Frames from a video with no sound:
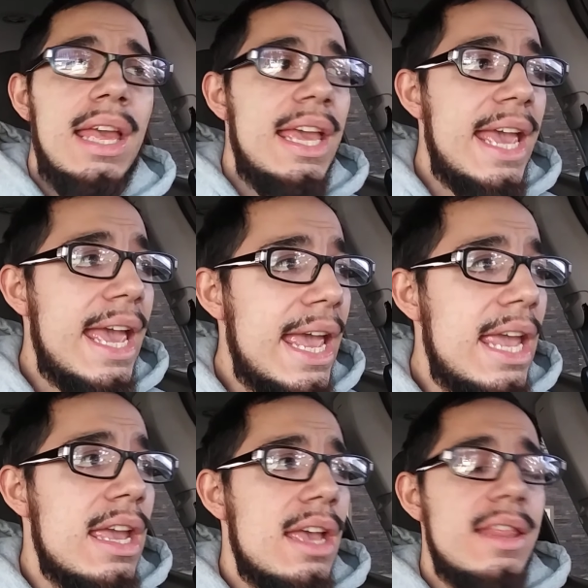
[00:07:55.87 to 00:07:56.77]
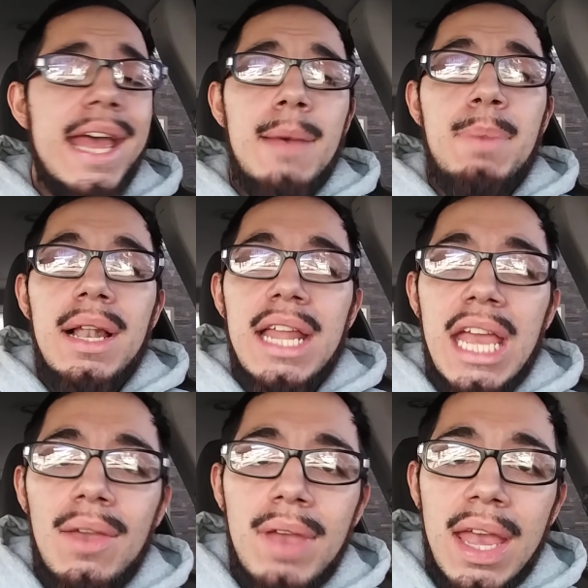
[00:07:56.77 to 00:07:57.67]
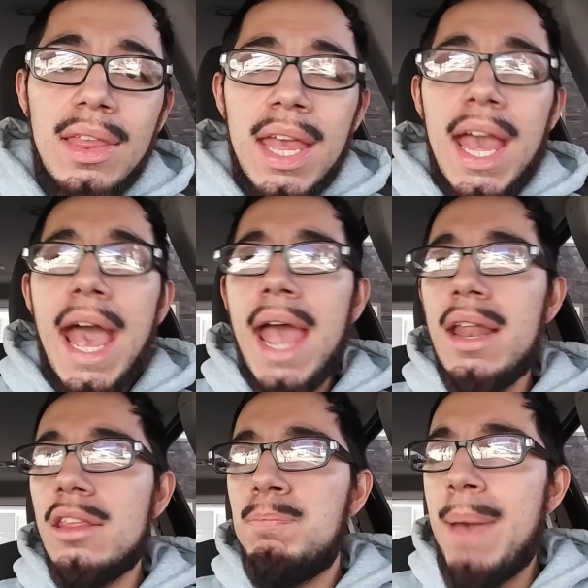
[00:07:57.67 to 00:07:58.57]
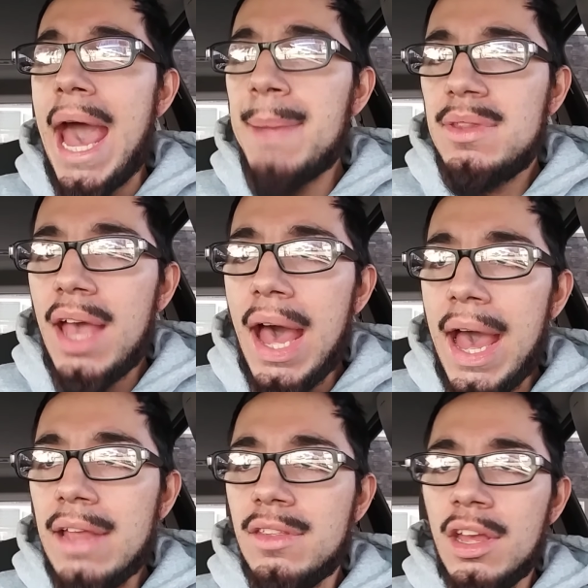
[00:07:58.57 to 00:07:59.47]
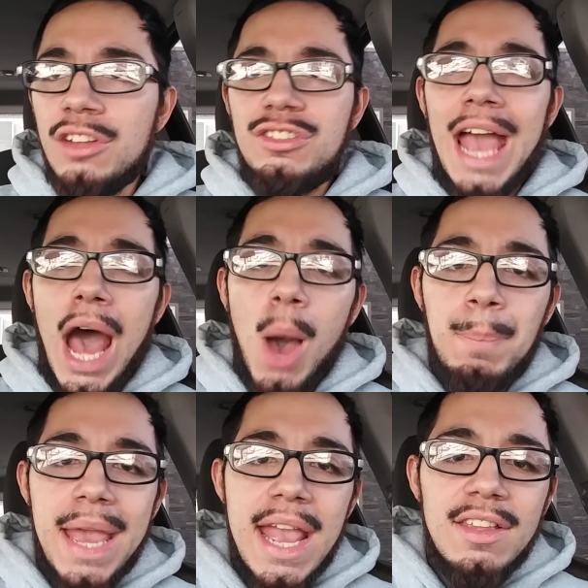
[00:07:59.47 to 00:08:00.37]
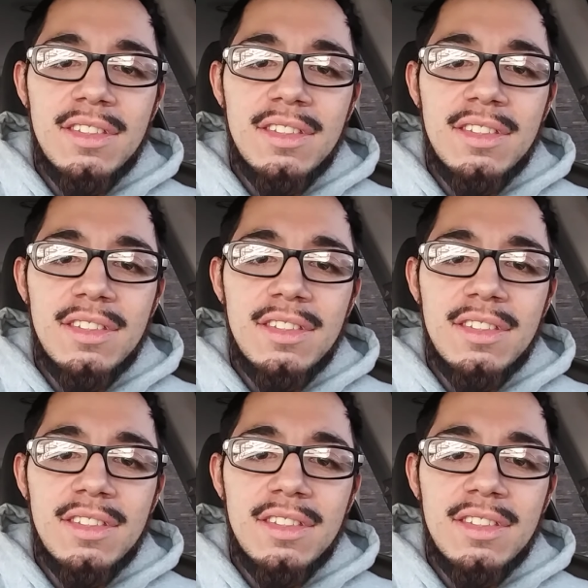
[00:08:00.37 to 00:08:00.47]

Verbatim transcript: He that believeth and is baptized shall be